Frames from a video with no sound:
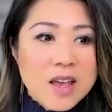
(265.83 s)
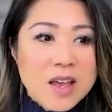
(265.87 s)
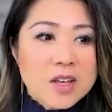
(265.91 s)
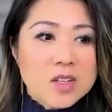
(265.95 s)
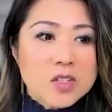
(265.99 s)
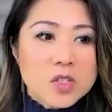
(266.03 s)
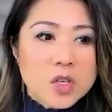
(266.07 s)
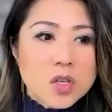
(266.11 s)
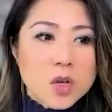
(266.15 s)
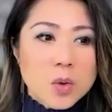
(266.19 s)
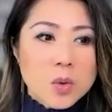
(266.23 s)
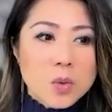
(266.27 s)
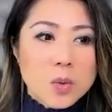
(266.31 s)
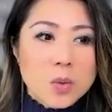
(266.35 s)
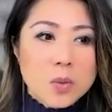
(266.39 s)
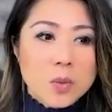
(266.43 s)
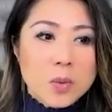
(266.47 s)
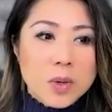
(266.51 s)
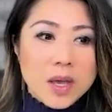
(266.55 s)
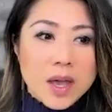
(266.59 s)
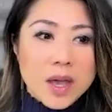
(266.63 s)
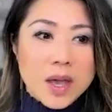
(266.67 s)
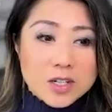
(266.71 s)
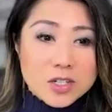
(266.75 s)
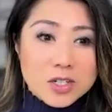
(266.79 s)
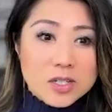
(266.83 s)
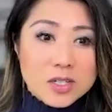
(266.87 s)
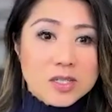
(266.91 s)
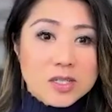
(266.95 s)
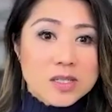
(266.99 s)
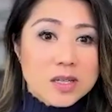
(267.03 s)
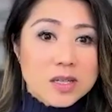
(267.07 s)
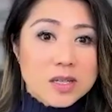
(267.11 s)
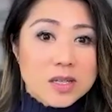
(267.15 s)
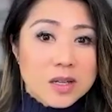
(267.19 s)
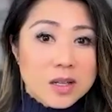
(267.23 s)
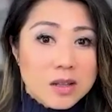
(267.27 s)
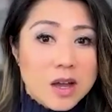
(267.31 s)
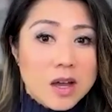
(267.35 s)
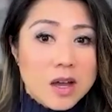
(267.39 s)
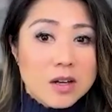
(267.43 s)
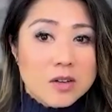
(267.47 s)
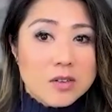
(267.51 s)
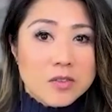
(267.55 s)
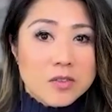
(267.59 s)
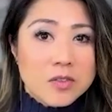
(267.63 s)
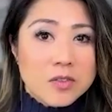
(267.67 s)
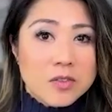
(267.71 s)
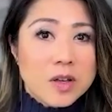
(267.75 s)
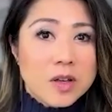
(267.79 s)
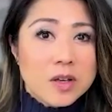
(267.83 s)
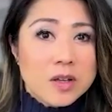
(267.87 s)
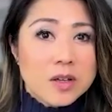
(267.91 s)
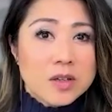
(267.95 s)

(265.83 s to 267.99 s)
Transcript: So we actually see a lot of